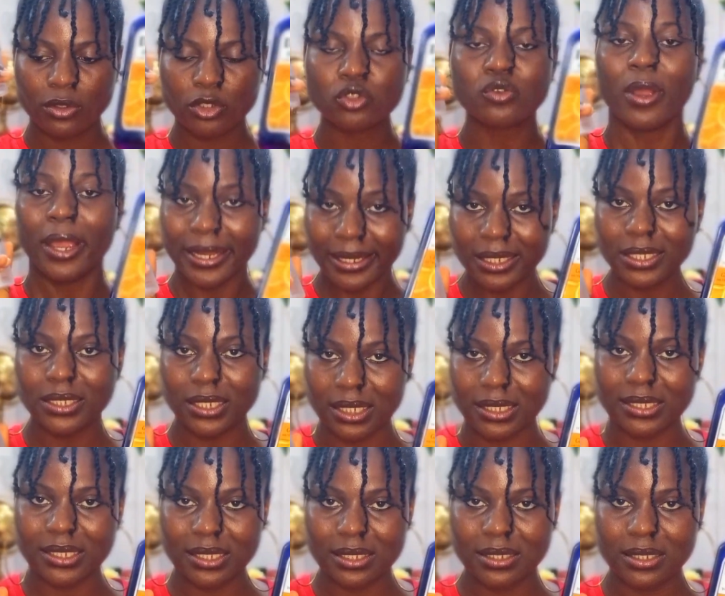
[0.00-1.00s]
trying
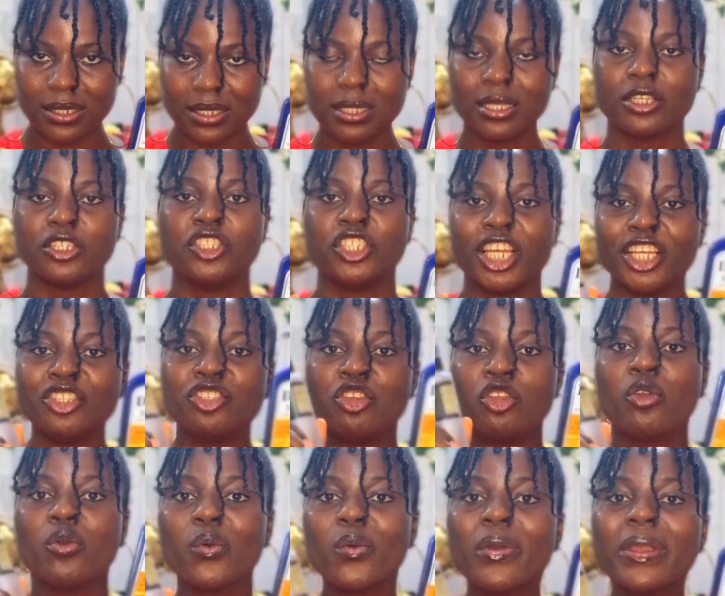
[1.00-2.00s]
it
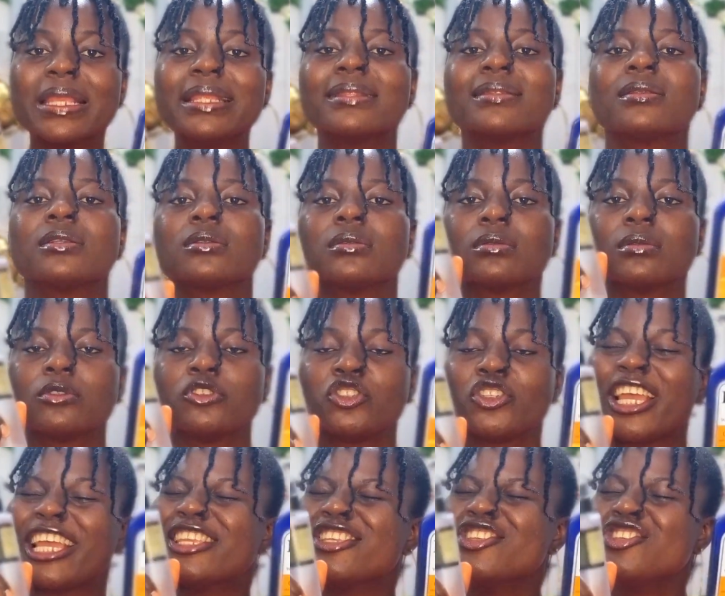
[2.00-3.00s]

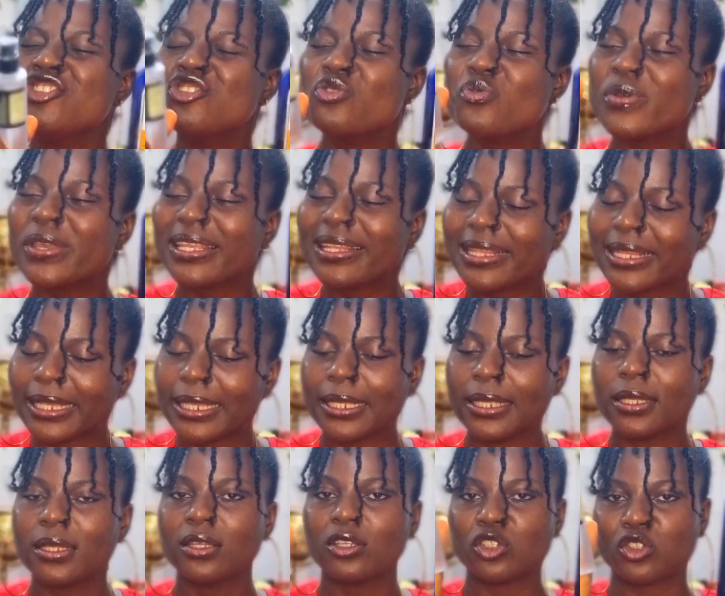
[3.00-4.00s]

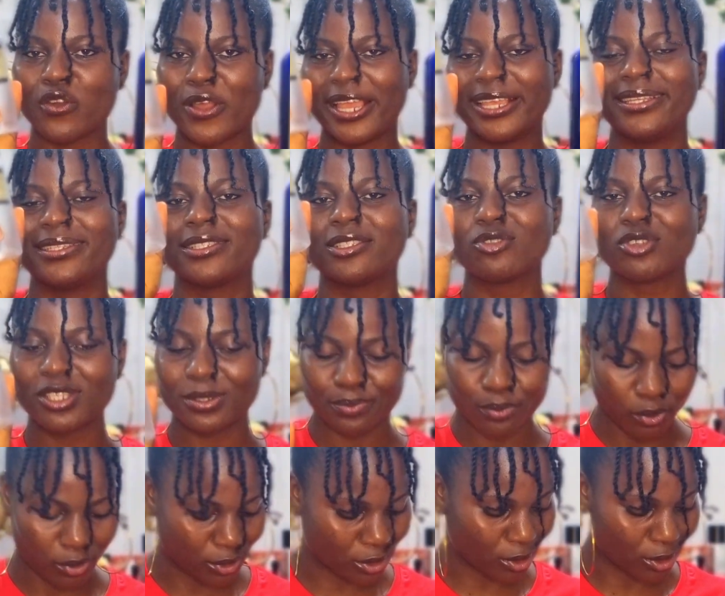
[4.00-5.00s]
genuinely trying those
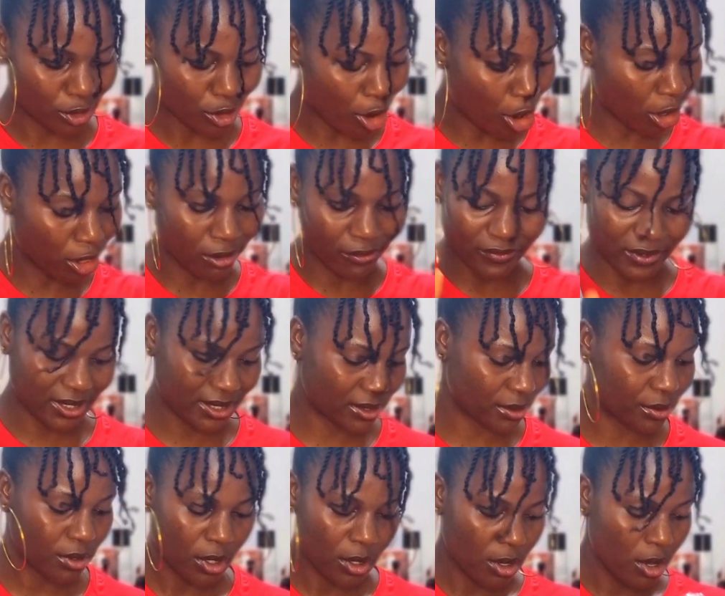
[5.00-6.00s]
products, all of
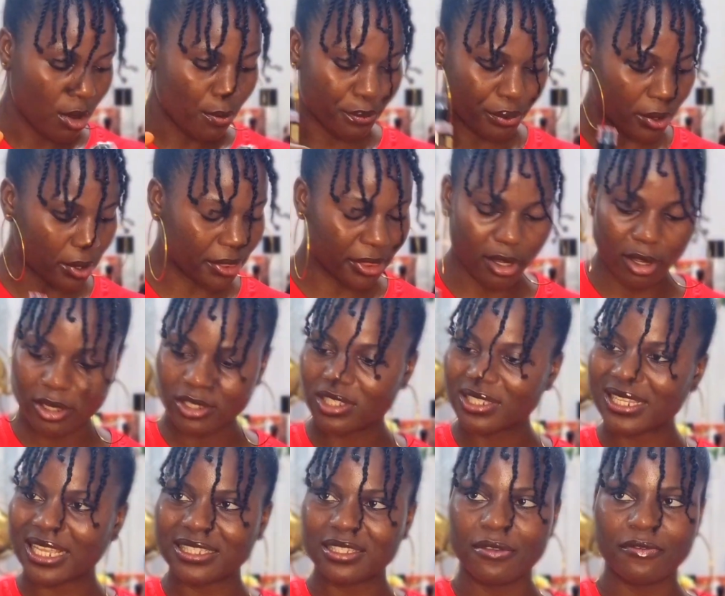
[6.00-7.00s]
these products,
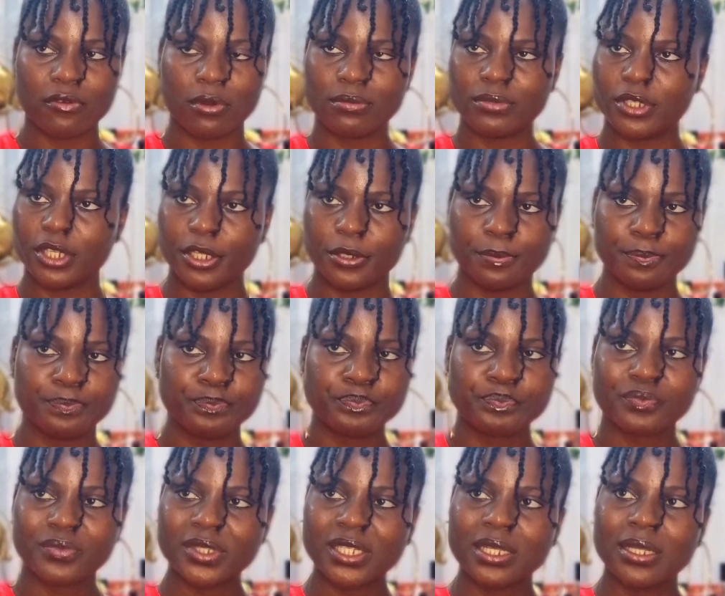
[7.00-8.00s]
starting from the
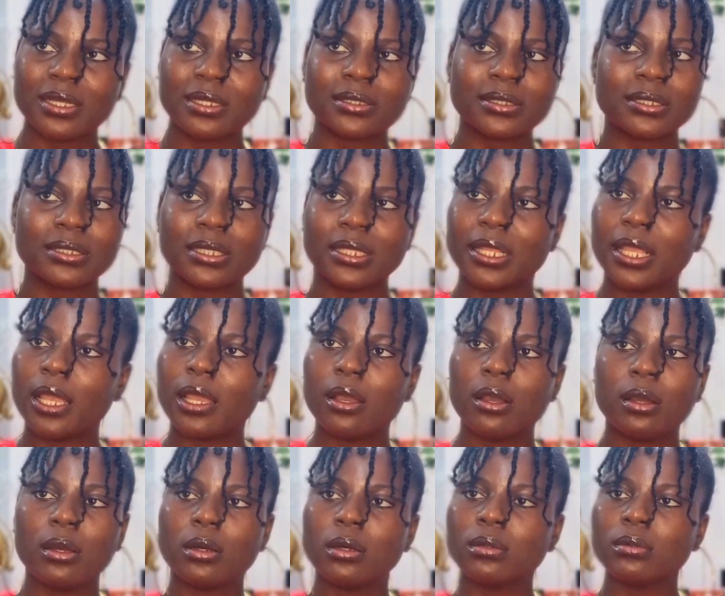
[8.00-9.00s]

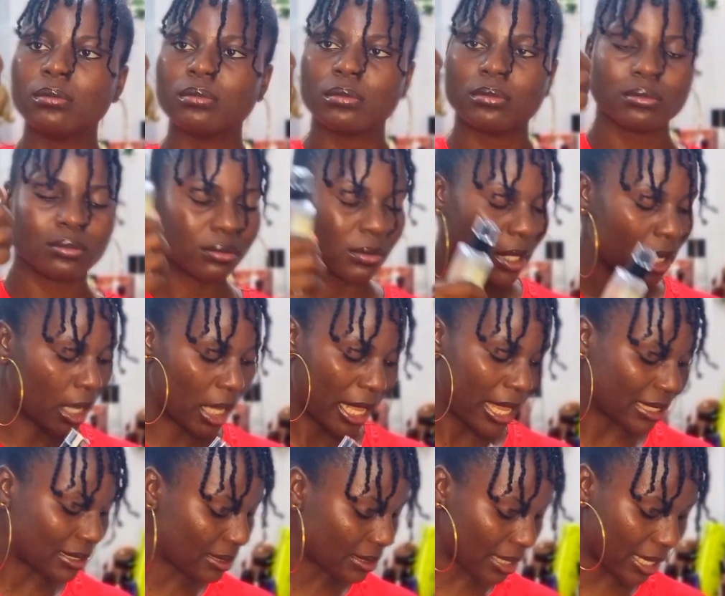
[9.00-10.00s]
snail
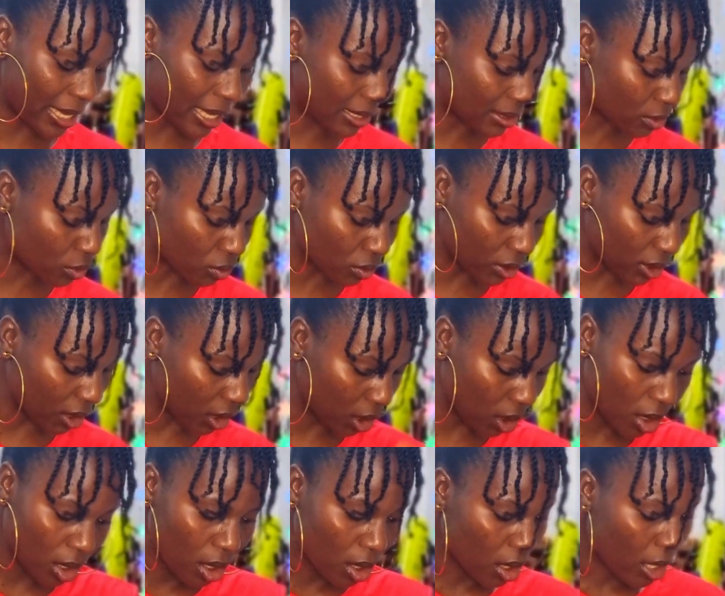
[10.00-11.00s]
essence to
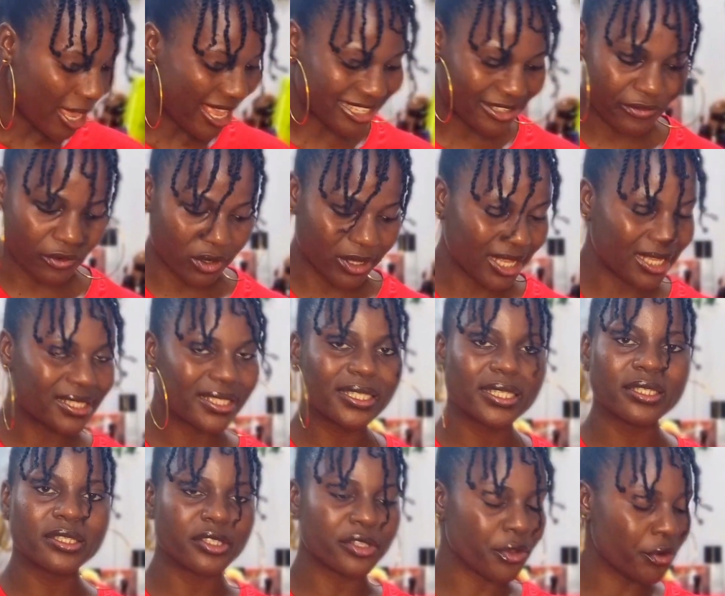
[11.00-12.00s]
the
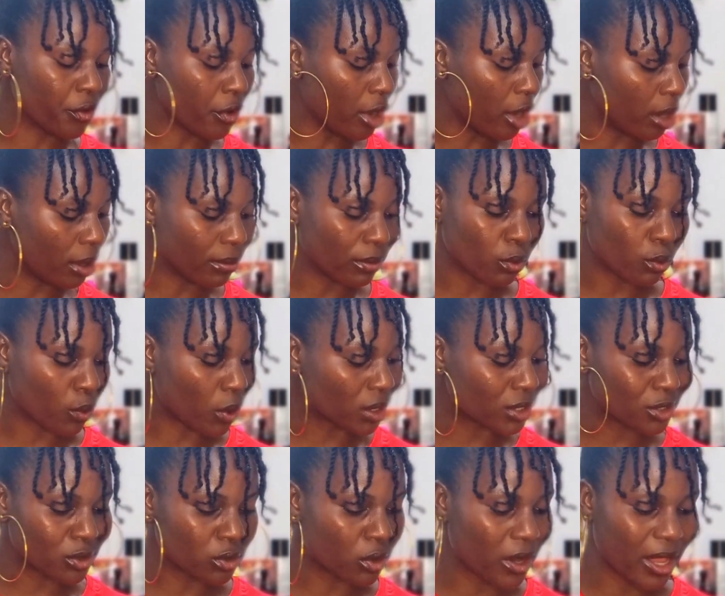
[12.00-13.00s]
exfoliating serum,
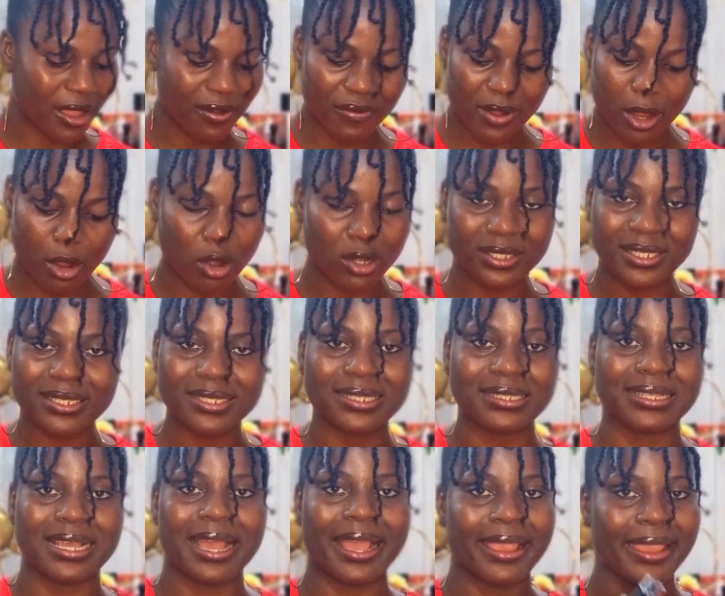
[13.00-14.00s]
whatsoever, all these
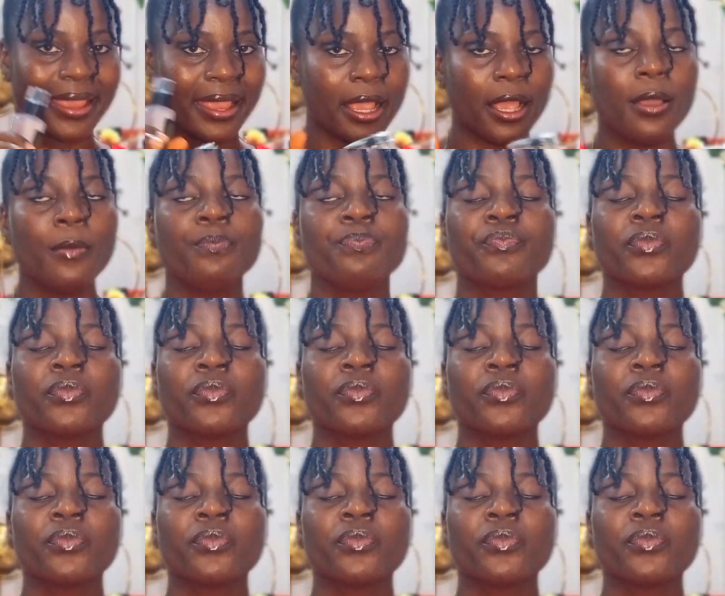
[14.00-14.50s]
things that are here.